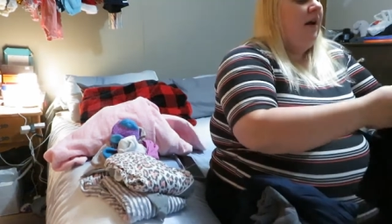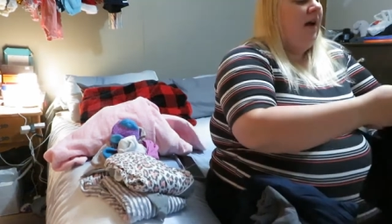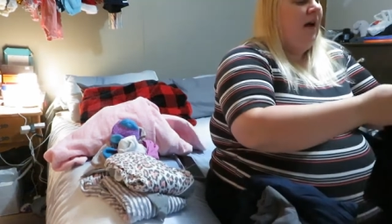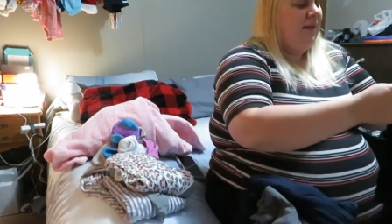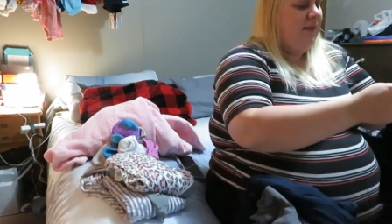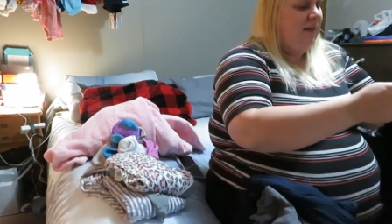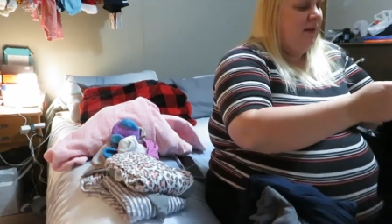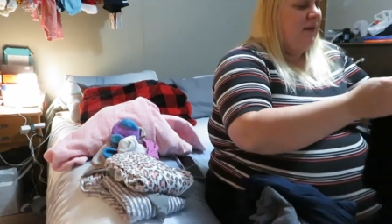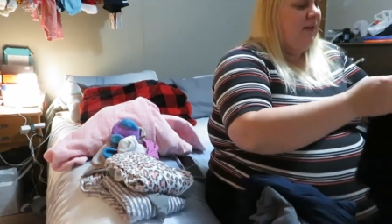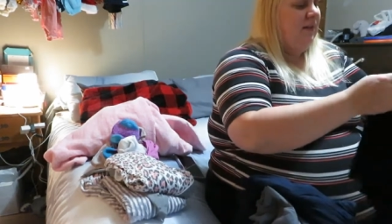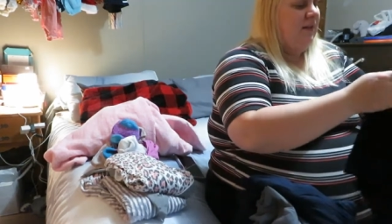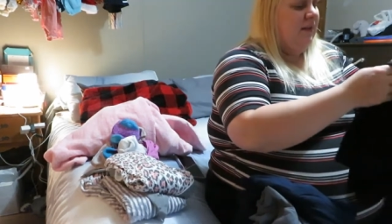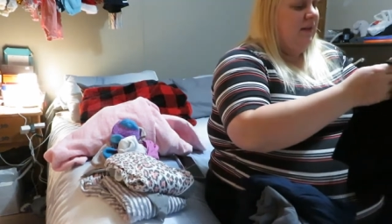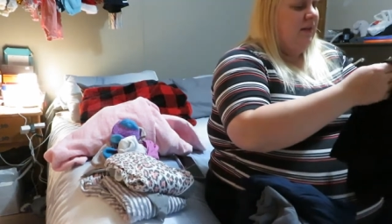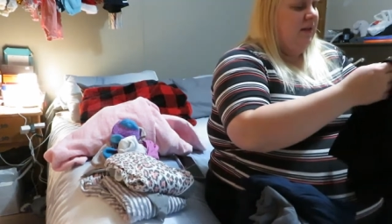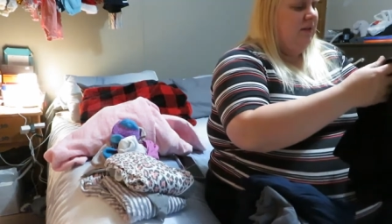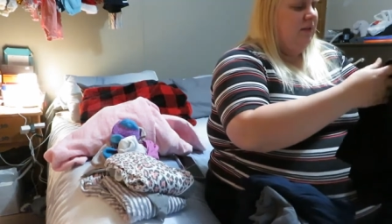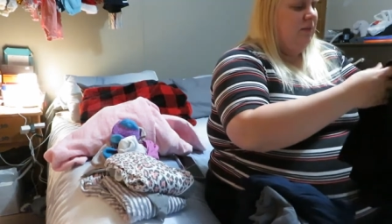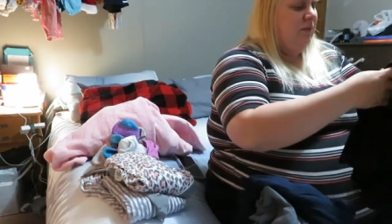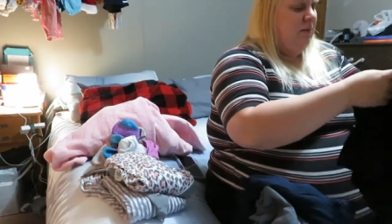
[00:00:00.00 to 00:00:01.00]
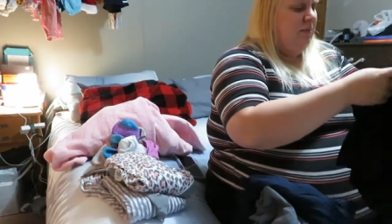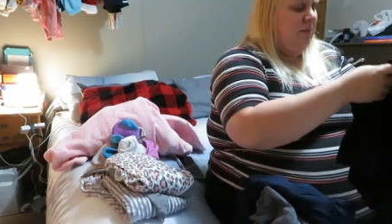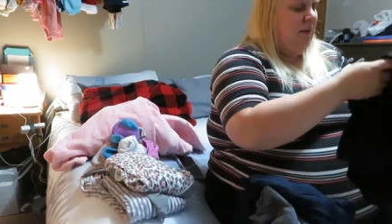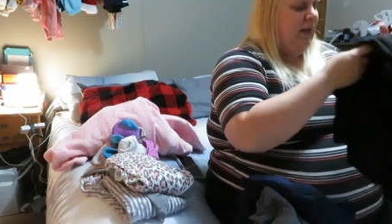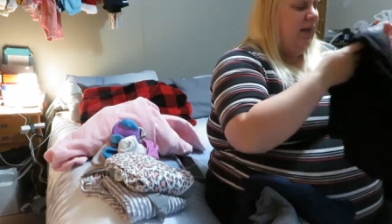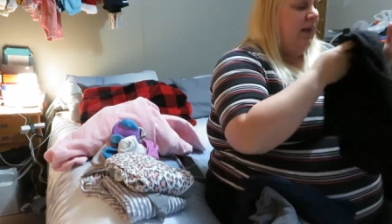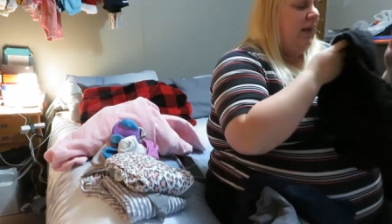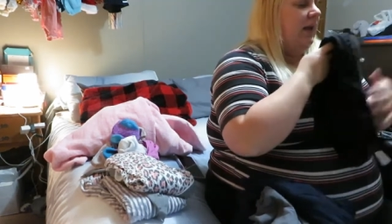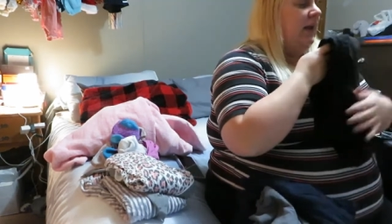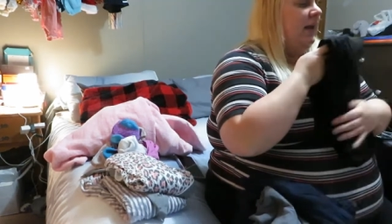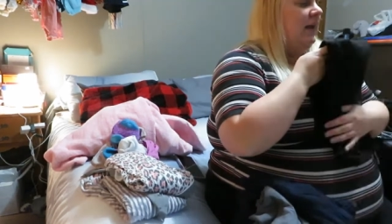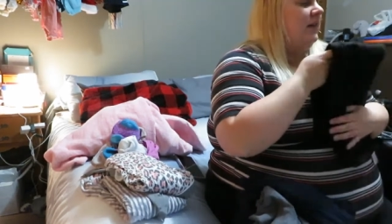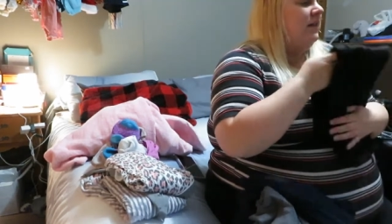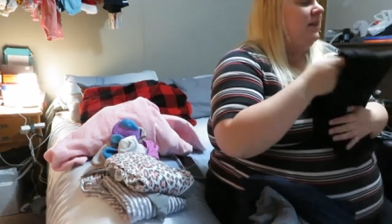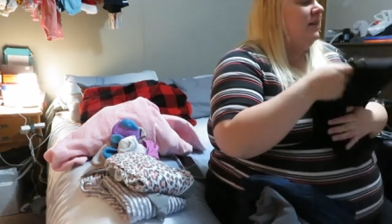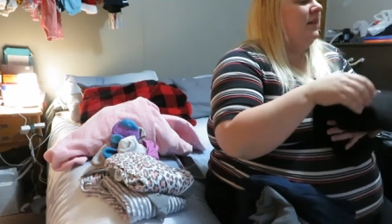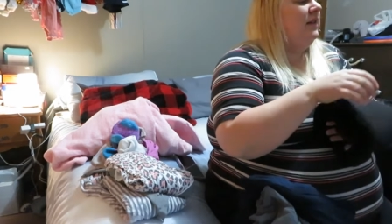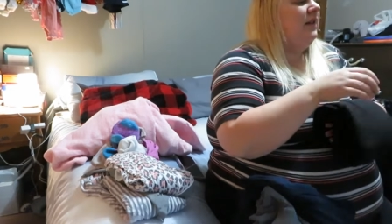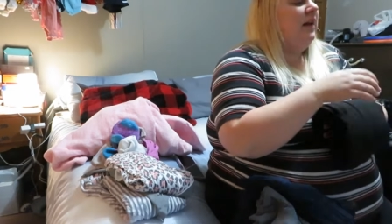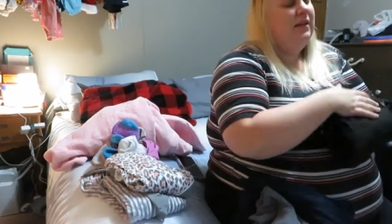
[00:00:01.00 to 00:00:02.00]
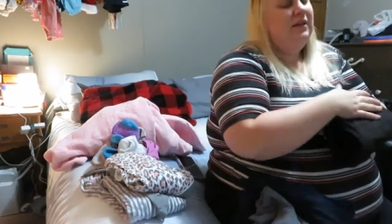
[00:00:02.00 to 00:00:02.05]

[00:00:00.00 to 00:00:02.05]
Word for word: I thought these were my leggings.